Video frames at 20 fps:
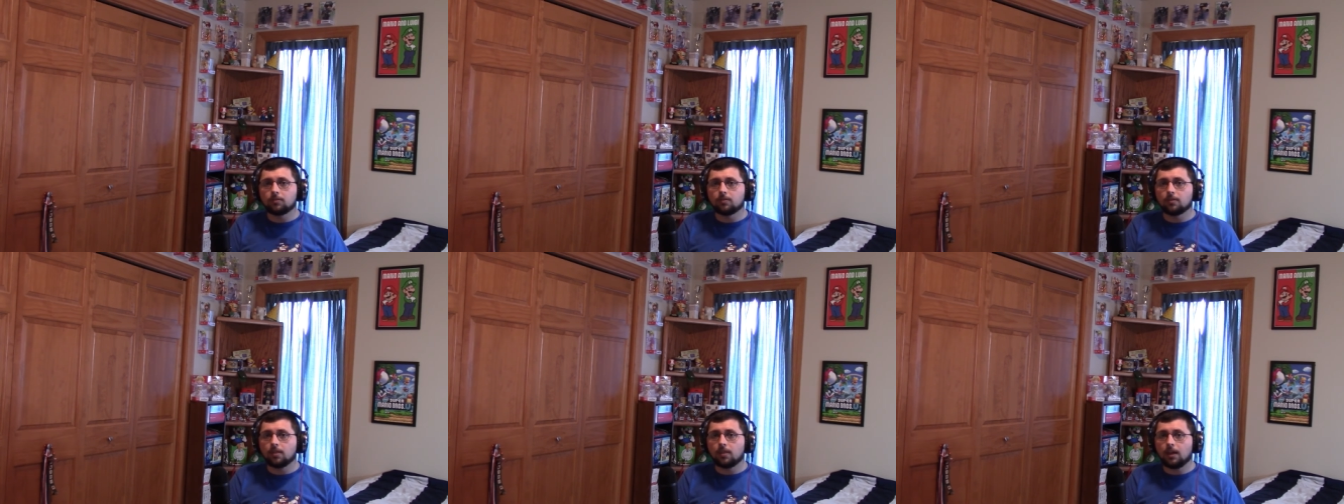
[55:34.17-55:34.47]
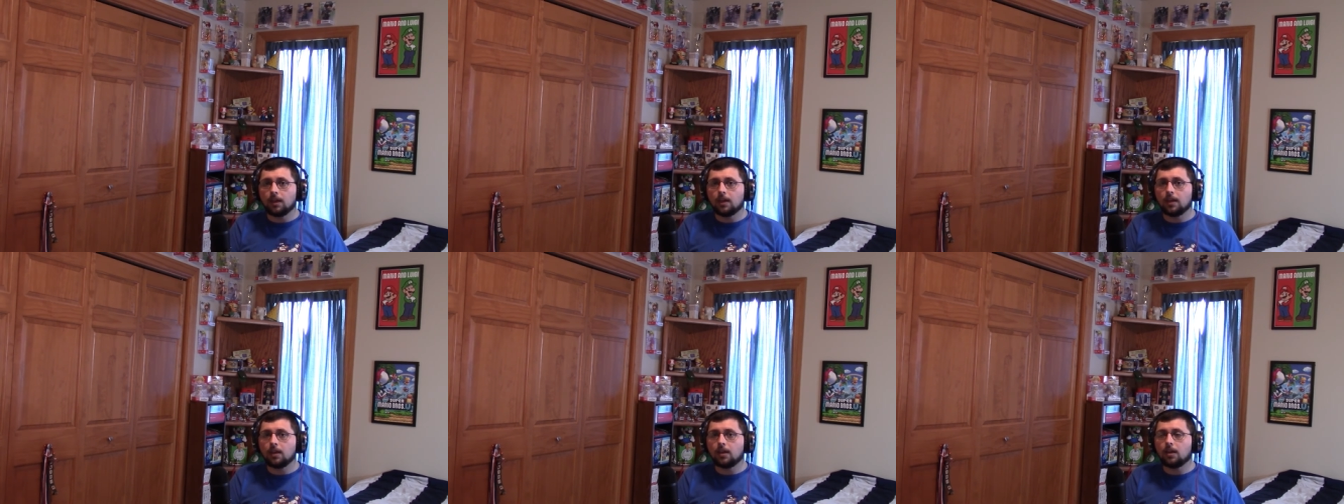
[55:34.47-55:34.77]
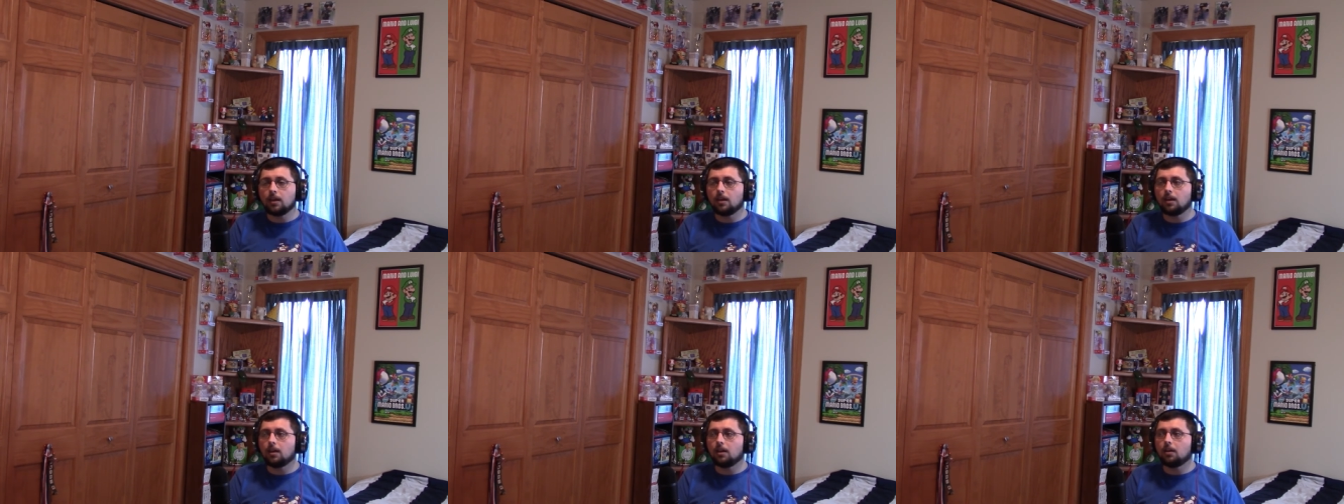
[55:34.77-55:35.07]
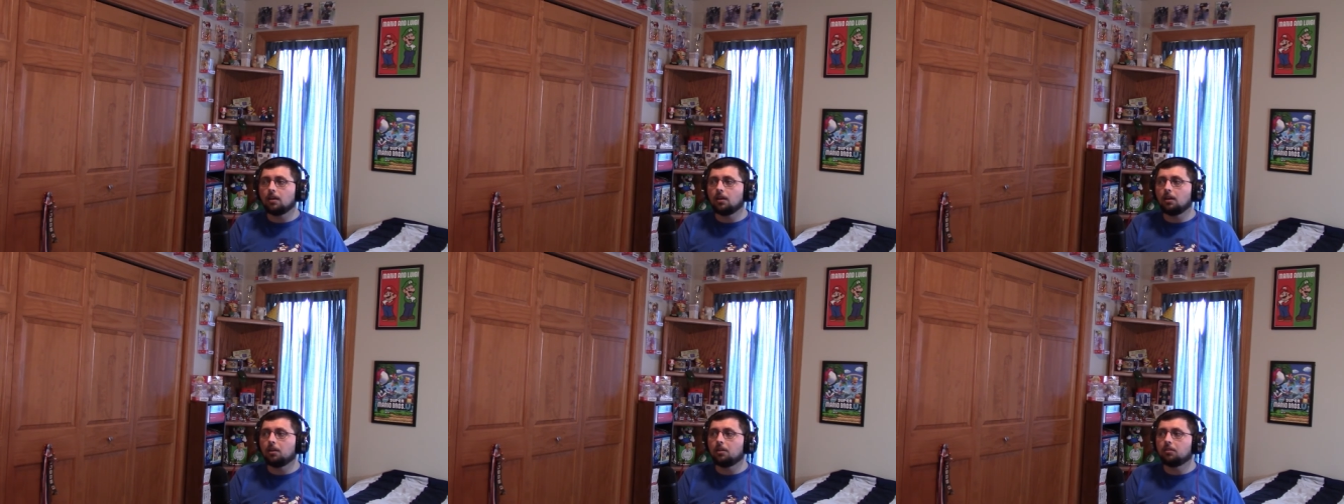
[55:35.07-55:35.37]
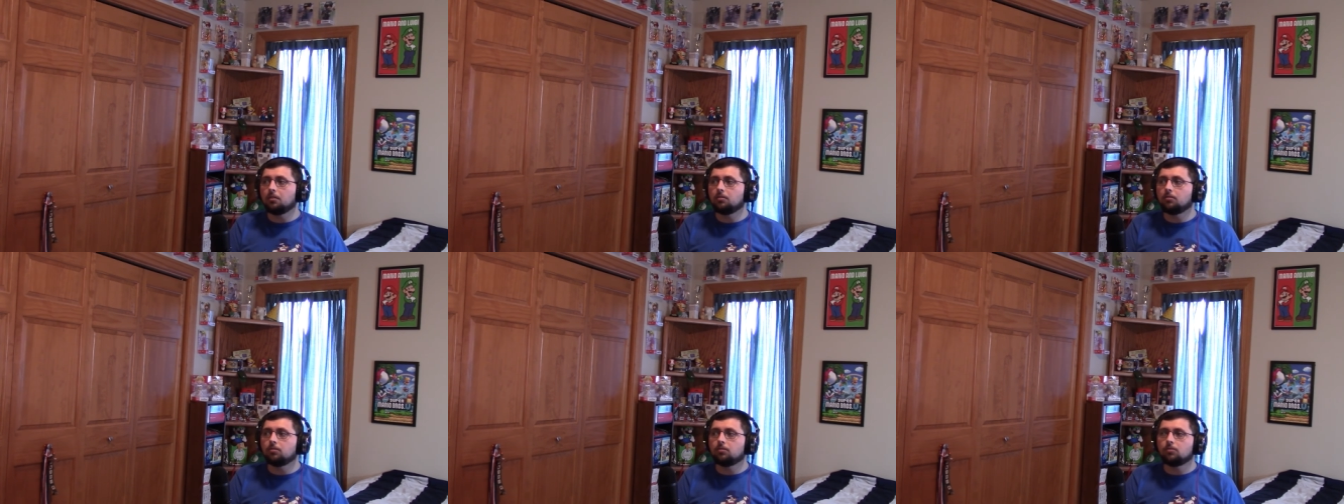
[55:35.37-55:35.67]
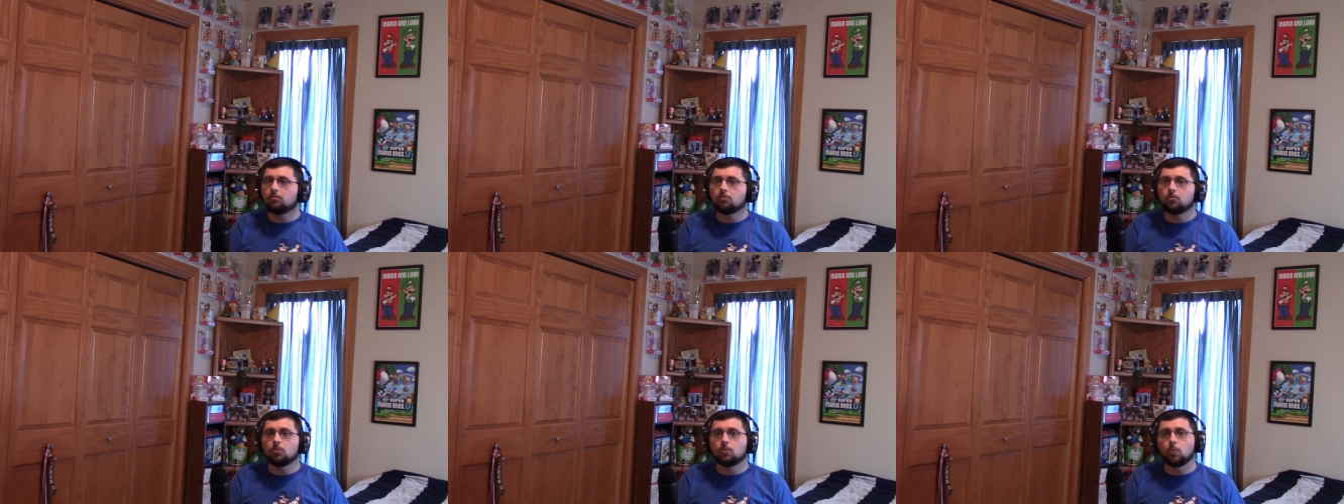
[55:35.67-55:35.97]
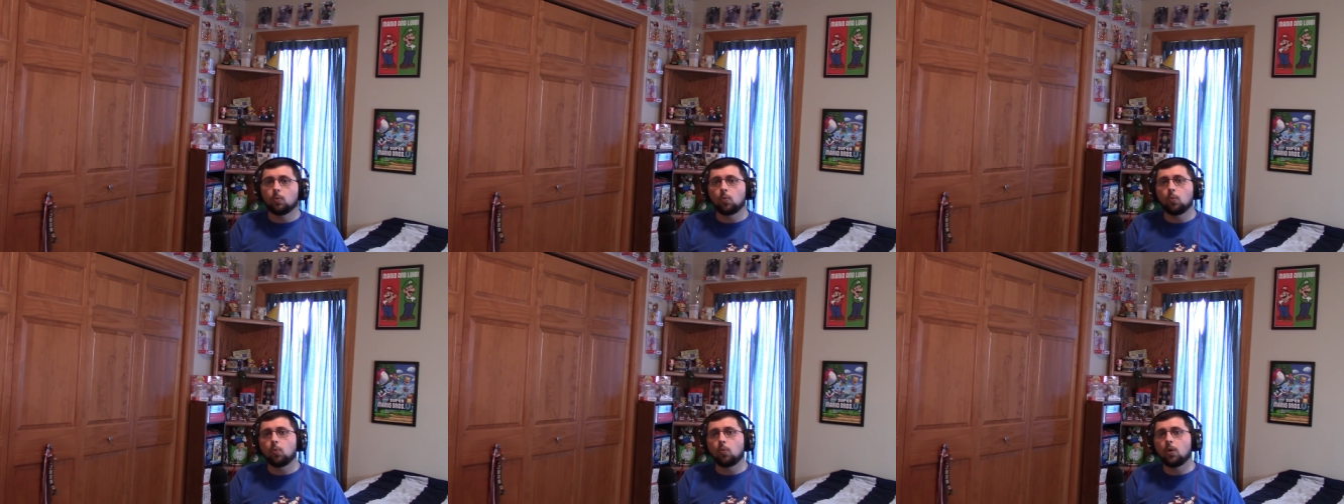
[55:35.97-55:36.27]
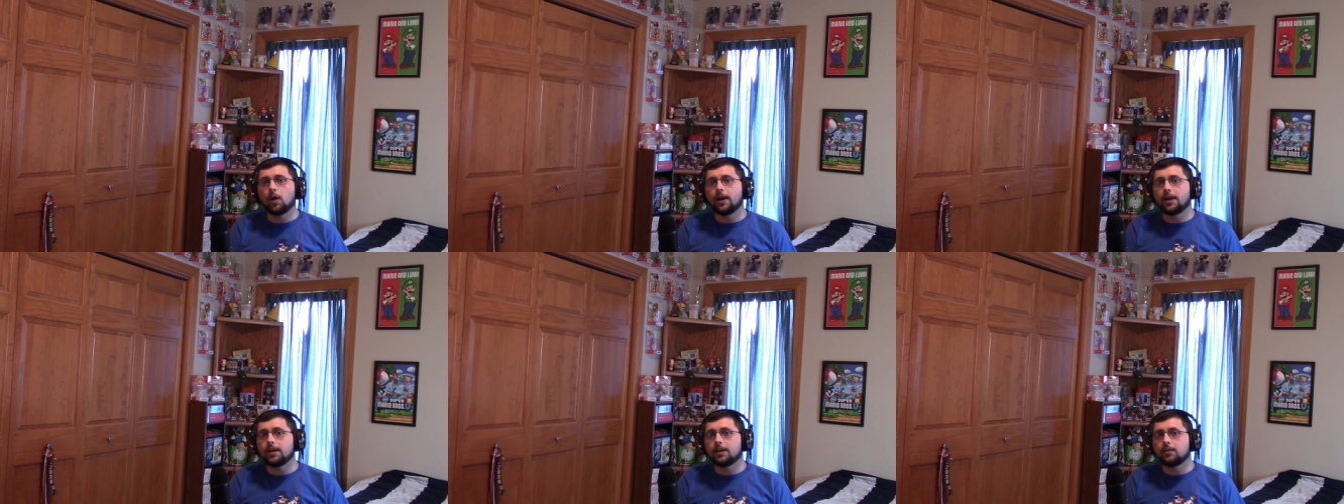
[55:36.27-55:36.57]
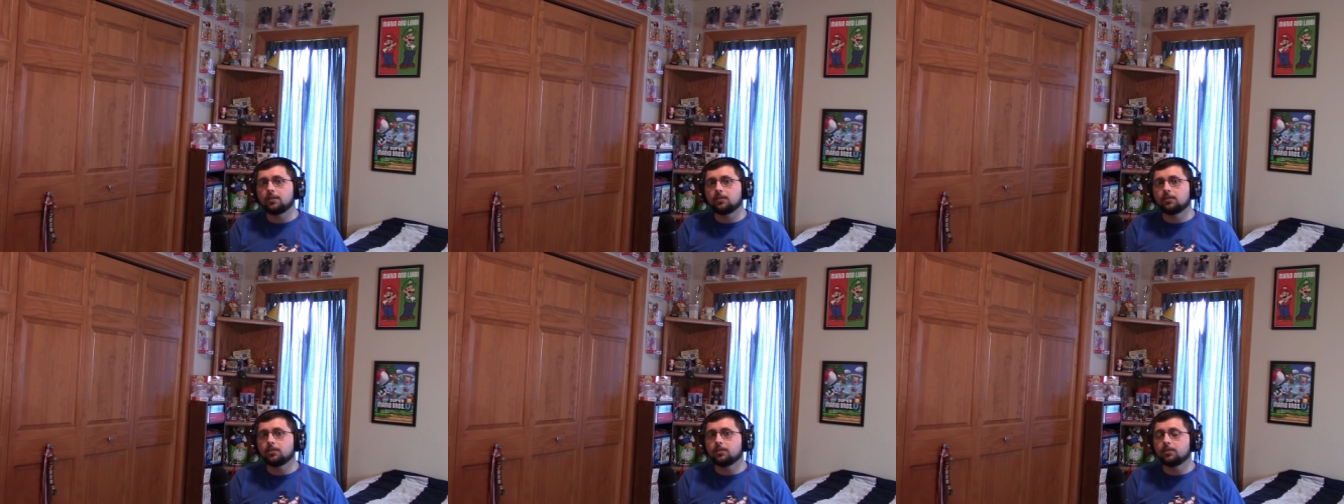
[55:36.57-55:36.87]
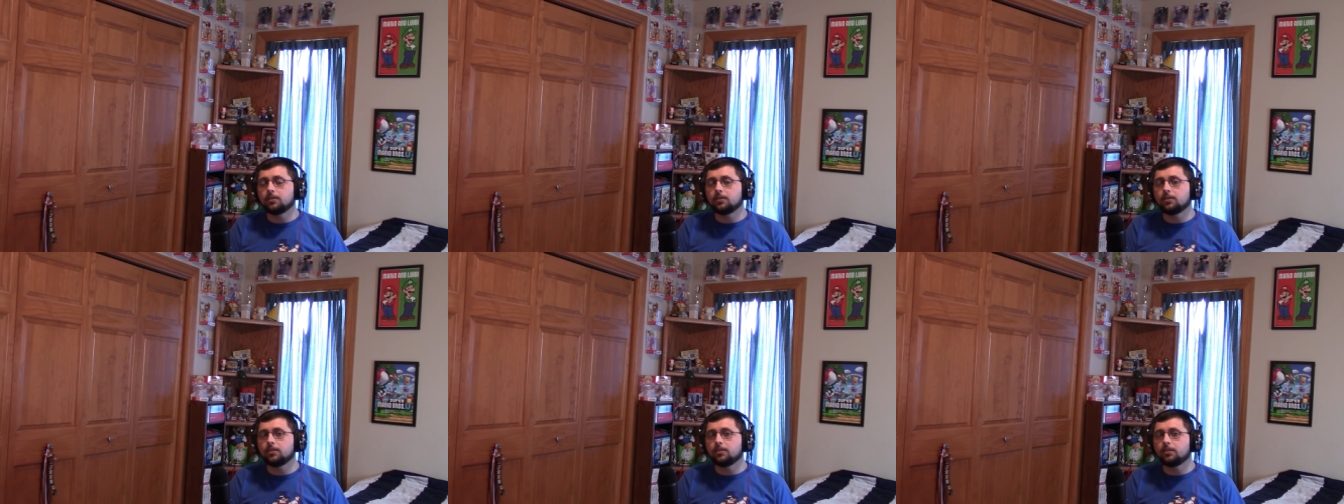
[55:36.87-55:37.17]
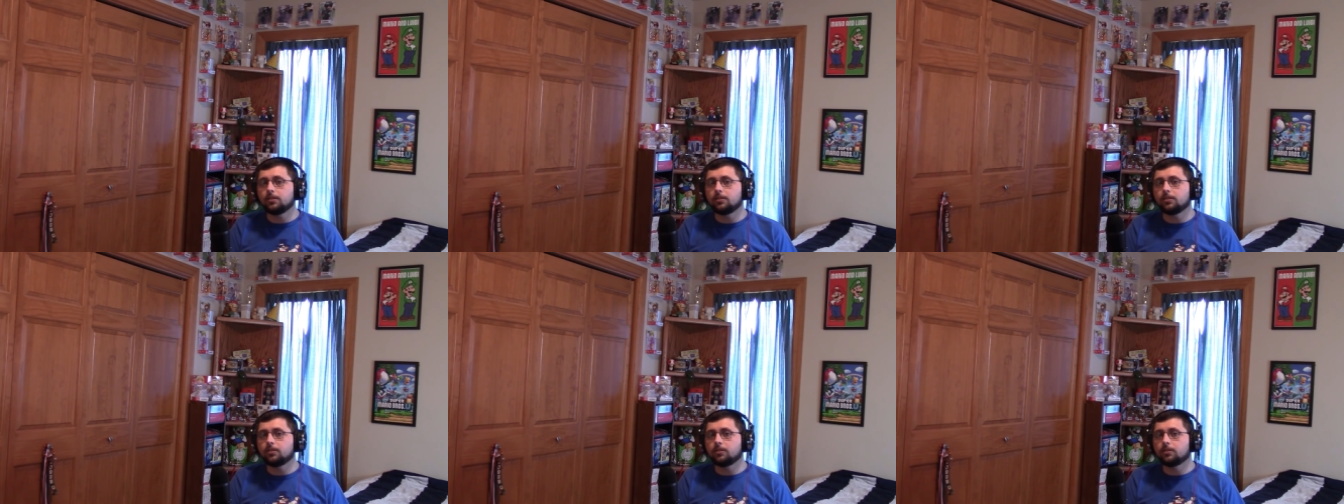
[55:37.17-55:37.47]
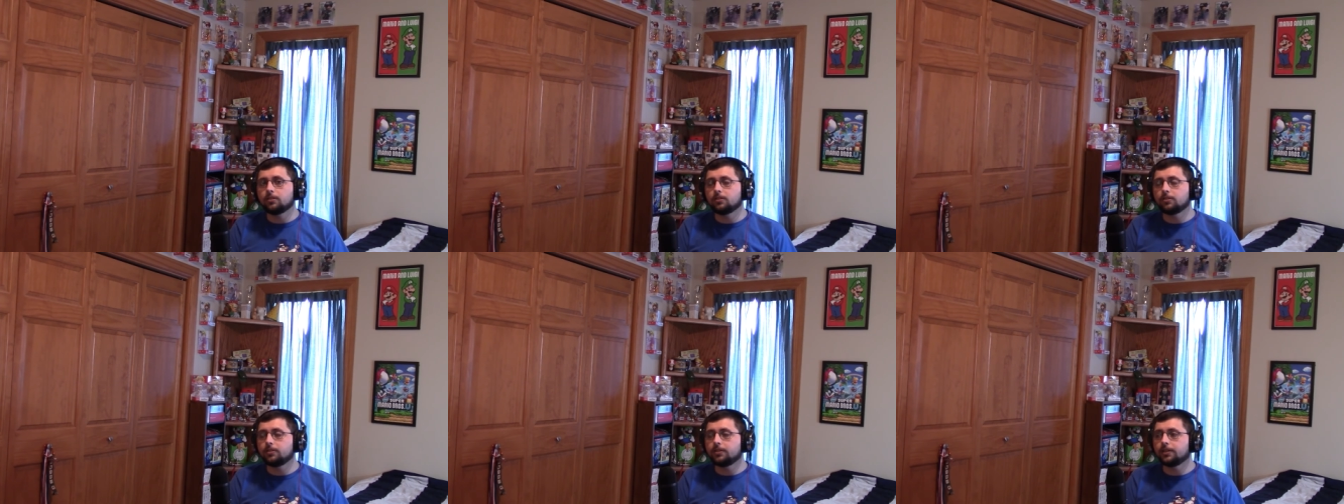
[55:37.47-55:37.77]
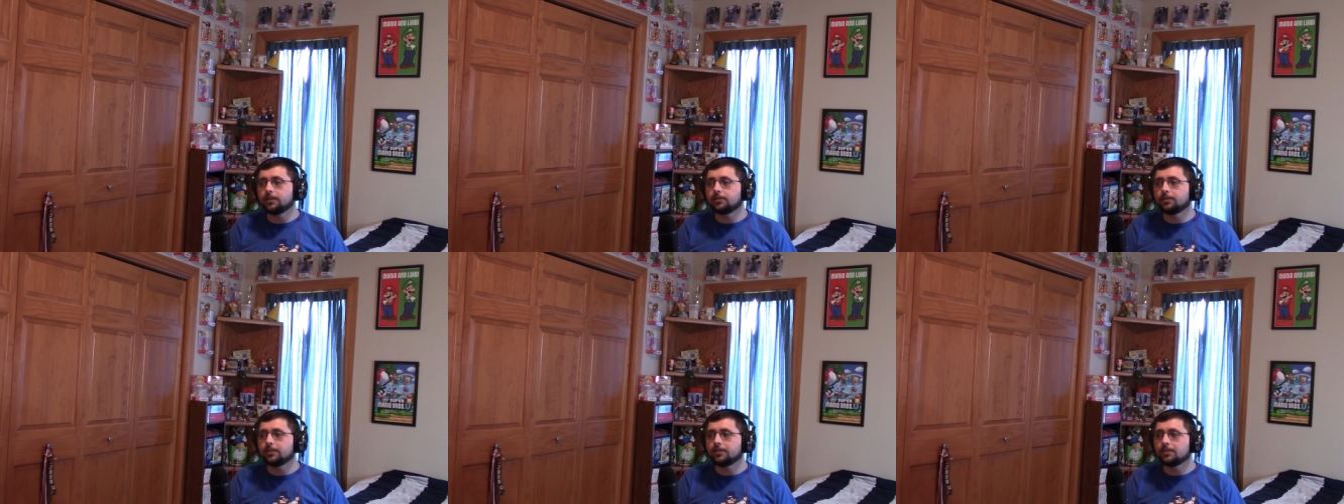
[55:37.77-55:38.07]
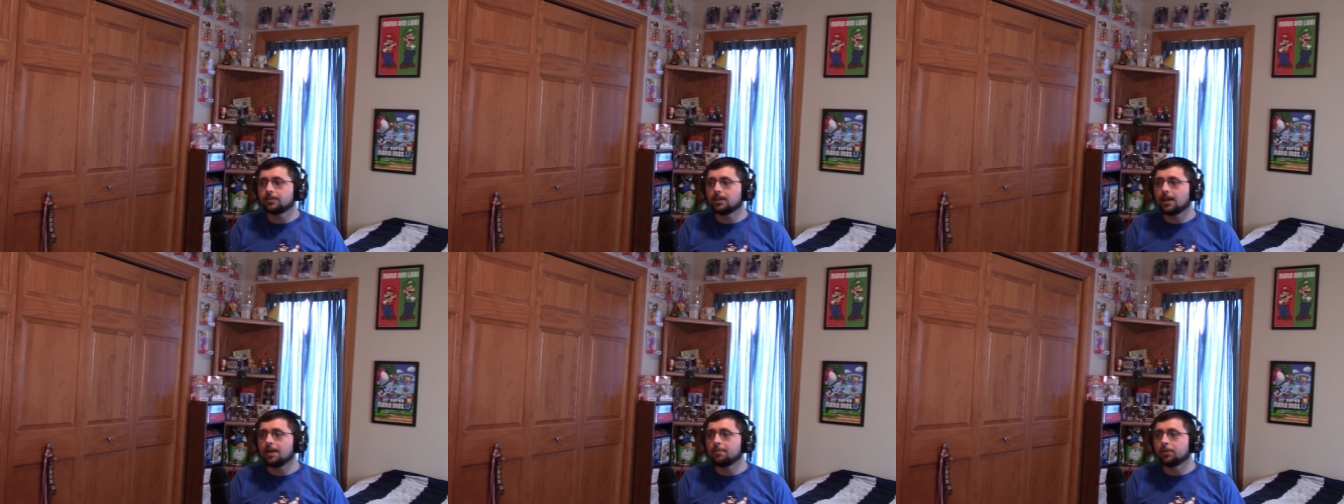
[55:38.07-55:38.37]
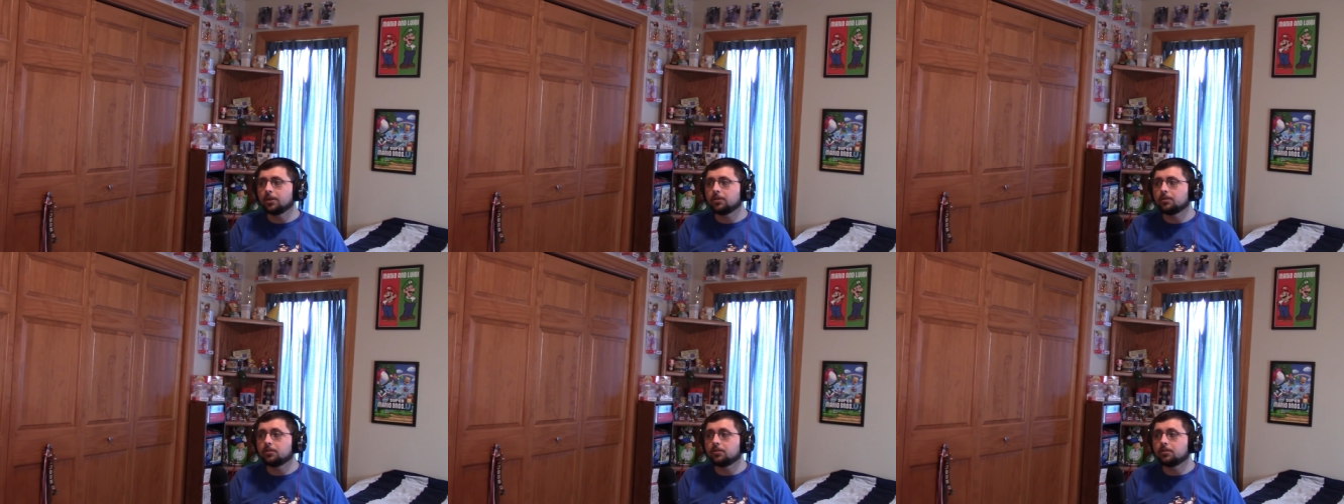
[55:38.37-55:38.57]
then what do you do to increase the timer?